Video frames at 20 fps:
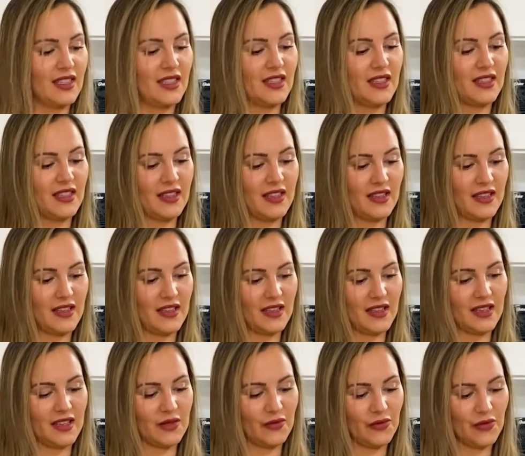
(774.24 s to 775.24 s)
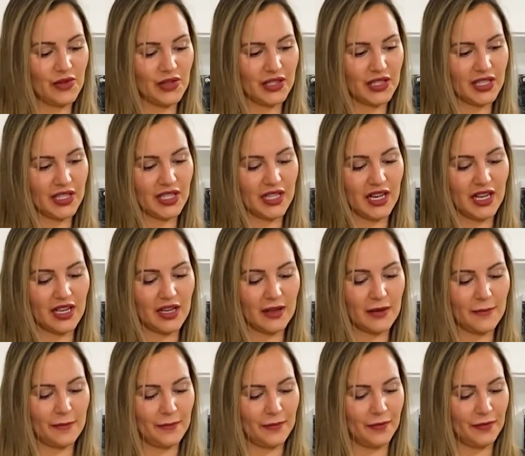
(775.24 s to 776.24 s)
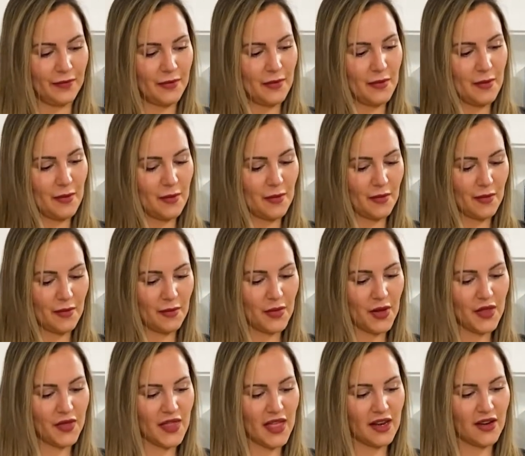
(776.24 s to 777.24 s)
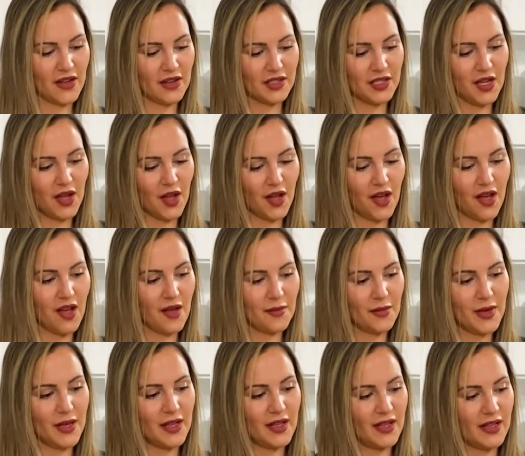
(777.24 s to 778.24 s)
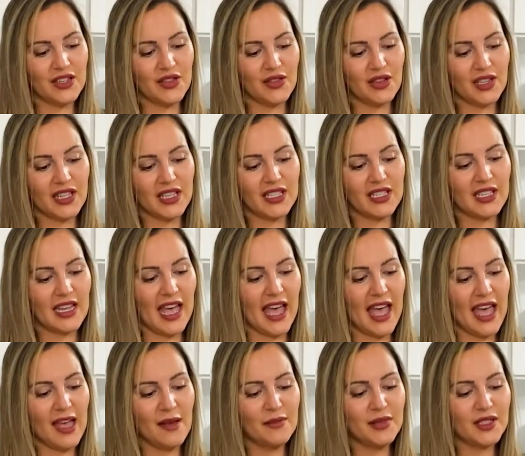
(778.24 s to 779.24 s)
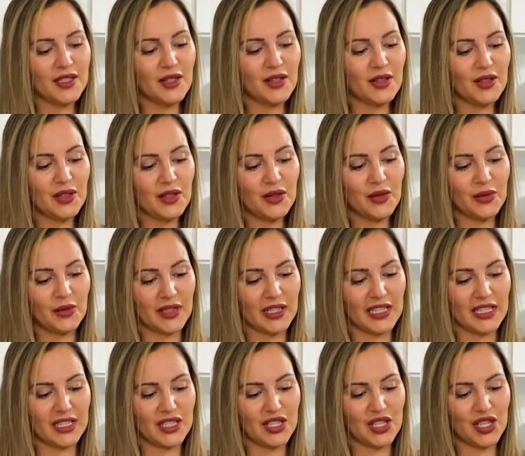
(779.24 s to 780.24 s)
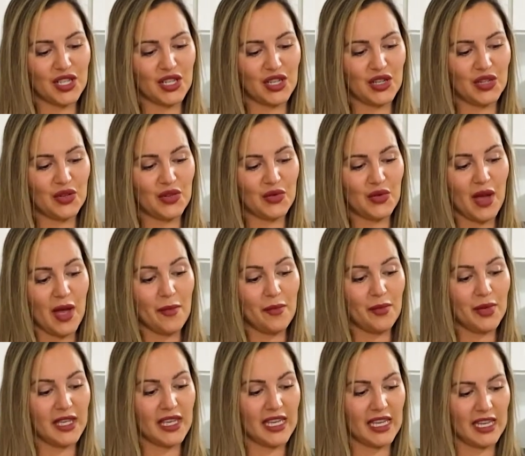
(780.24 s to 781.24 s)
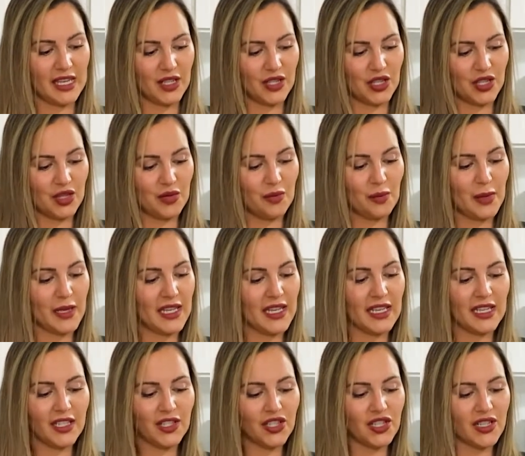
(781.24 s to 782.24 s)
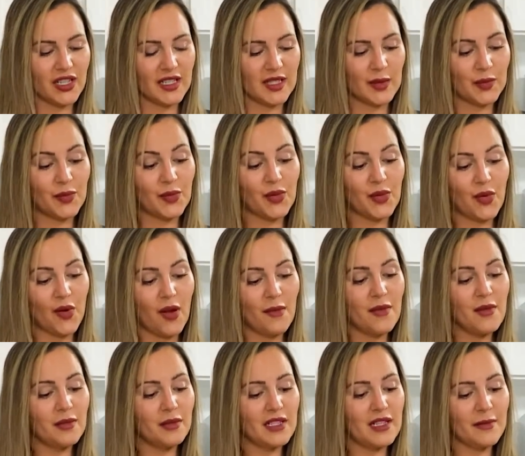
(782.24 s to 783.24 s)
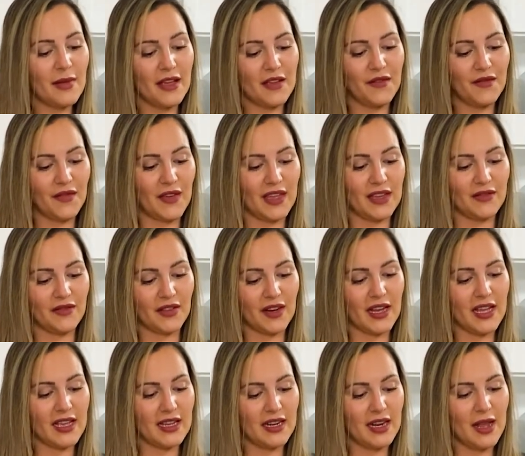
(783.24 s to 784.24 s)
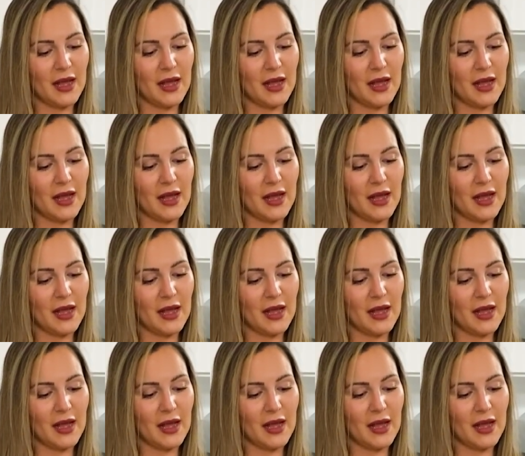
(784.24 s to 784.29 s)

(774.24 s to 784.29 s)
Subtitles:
We're just gonna put that on top. You can absolutely do a peach. Peach is probably my favorite,